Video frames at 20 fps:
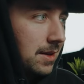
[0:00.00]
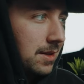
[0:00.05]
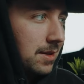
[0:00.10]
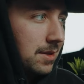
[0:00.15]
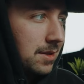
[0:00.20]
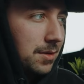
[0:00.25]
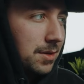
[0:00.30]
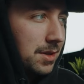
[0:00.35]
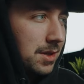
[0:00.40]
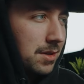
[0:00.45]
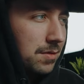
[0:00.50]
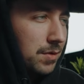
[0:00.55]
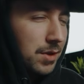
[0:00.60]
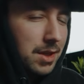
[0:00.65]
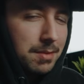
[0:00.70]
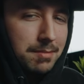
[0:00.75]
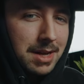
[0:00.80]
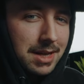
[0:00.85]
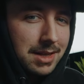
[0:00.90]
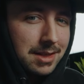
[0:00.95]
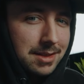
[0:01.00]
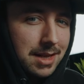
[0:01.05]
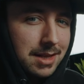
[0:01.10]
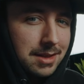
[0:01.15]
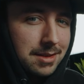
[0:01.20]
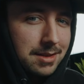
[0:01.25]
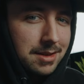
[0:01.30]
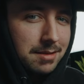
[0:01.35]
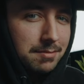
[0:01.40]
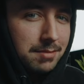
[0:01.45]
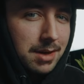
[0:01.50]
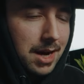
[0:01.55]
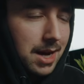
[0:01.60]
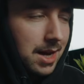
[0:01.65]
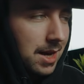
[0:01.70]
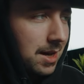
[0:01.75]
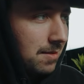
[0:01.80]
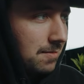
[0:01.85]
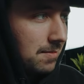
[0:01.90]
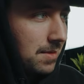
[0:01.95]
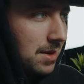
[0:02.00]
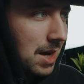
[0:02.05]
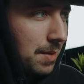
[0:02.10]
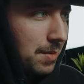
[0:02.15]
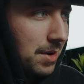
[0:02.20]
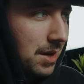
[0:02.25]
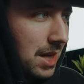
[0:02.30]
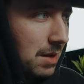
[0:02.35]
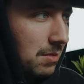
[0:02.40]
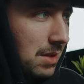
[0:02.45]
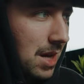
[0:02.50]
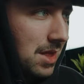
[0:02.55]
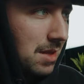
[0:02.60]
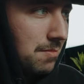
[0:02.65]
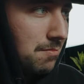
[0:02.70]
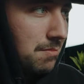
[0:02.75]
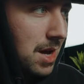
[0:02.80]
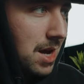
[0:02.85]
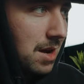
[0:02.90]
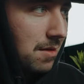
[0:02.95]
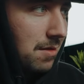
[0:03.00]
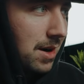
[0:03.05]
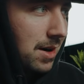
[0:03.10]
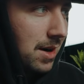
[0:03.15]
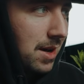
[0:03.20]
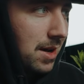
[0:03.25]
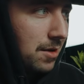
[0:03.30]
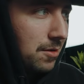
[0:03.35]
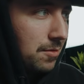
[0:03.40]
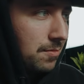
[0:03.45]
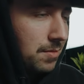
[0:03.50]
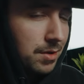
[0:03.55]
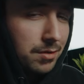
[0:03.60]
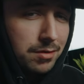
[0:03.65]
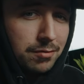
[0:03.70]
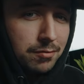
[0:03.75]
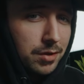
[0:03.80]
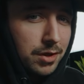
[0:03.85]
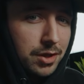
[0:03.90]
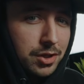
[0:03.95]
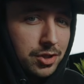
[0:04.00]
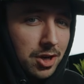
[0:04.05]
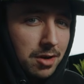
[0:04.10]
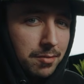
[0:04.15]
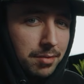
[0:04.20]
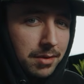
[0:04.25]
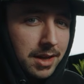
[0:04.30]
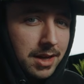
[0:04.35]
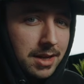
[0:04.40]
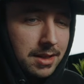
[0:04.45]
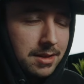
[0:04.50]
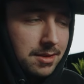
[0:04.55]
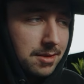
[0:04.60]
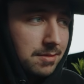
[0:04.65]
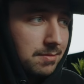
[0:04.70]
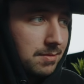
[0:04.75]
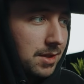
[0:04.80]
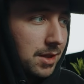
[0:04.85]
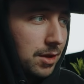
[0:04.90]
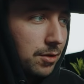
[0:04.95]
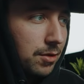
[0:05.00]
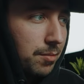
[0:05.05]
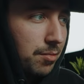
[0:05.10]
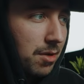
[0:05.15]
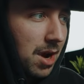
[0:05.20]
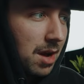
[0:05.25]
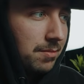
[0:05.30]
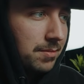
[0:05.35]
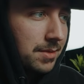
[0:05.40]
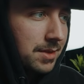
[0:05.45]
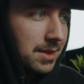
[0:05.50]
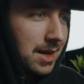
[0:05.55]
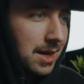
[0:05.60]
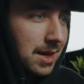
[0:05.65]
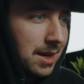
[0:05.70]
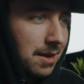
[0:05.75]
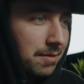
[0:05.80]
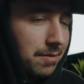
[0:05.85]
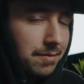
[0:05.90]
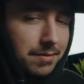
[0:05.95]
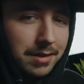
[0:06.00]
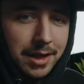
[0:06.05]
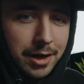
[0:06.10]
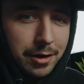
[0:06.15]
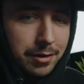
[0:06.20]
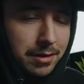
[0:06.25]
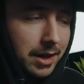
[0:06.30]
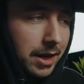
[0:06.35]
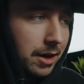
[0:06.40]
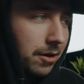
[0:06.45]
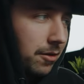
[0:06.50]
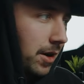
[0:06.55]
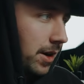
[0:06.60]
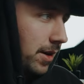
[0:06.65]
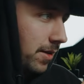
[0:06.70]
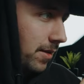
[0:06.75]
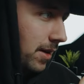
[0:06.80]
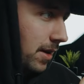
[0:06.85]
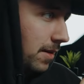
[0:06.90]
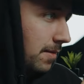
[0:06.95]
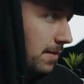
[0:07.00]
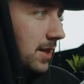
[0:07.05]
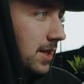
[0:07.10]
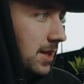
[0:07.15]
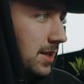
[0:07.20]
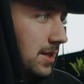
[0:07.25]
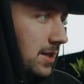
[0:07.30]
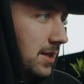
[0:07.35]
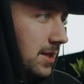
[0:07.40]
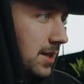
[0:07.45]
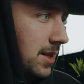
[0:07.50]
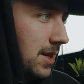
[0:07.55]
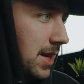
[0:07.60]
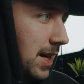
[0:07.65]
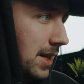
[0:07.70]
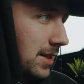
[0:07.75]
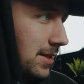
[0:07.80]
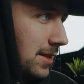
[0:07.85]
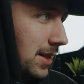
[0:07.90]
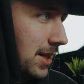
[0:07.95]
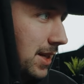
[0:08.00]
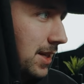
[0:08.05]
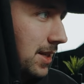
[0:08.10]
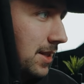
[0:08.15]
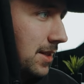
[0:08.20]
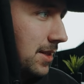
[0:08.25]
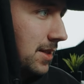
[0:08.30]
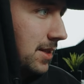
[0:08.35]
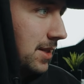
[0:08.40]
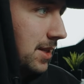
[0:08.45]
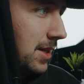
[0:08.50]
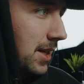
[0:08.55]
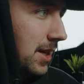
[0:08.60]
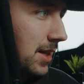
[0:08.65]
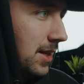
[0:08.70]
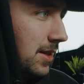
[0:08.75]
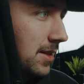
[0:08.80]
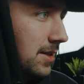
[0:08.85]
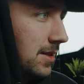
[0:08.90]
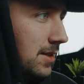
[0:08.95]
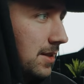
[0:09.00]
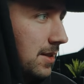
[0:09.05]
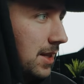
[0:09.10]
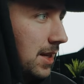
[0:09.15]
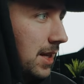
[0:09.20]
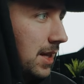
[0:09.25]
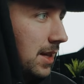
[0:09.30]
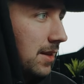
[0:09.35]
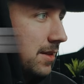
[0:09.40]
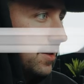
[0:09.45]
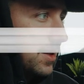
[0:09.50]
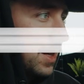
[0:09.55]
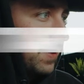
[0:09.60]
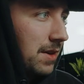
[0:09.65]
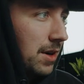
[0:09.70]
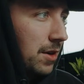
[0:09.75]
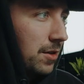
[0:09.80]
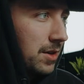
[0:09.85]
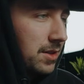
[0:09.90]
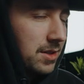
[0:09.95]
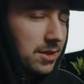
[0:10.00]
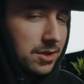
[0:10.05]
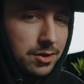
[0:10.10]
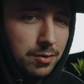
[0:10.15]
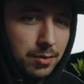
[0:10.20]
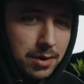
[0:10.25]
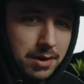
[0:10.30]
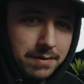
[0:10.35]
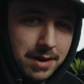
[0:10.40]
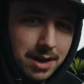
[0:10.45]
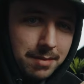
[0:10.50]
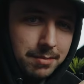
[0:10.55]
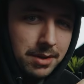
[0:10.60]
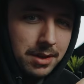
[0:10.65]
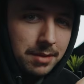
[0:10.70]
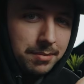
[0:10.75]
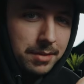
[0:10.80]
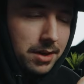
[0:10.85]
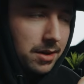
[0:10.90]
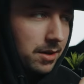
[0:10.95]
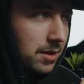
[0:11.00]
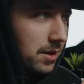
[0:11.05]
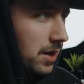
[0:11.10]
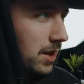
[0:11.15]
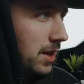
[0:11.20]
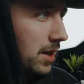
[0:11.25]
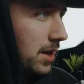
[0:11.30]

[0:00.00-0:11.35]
So it didn't really make sense to buy it. I'm gonna keep that in the meh right now. It was a really sharp lens. The only problem is that it flared like crazy. This next lens is the 7 Artisans 25mm